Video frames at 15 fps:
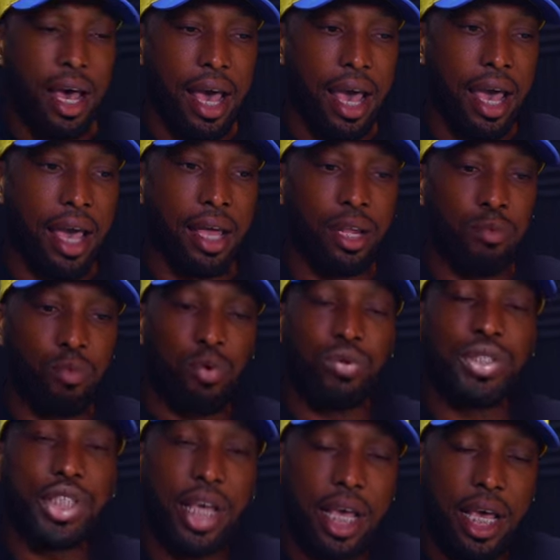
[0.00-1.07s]
and
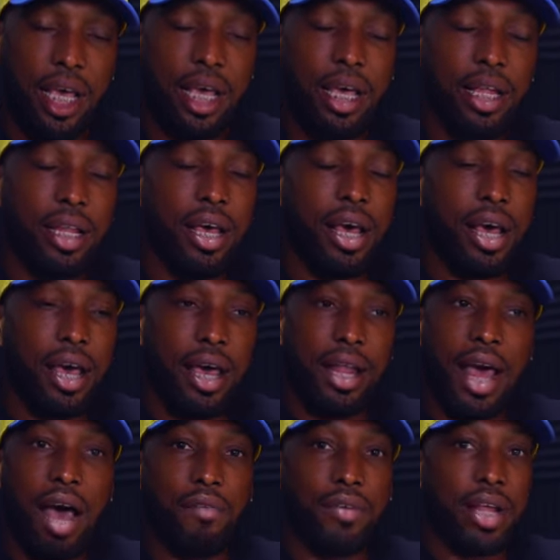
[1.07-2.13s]
routine and
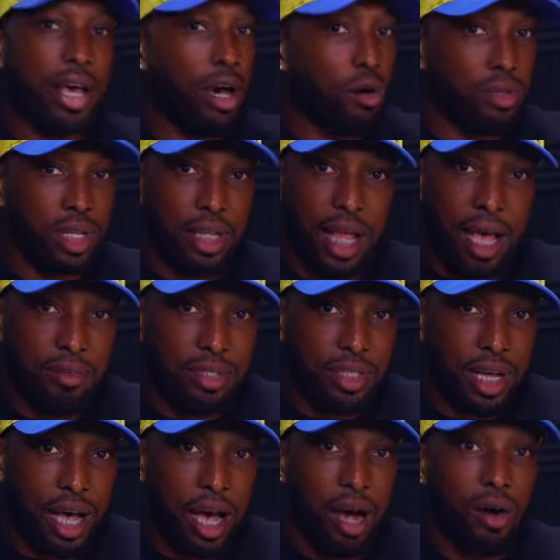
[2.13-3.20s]
having a healthy
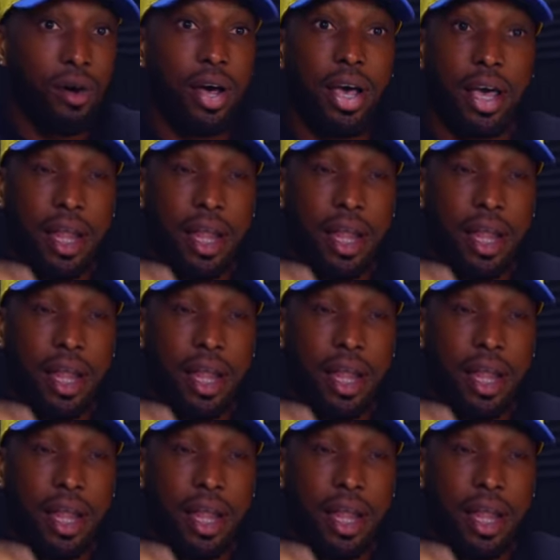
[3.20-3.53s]
lifestyle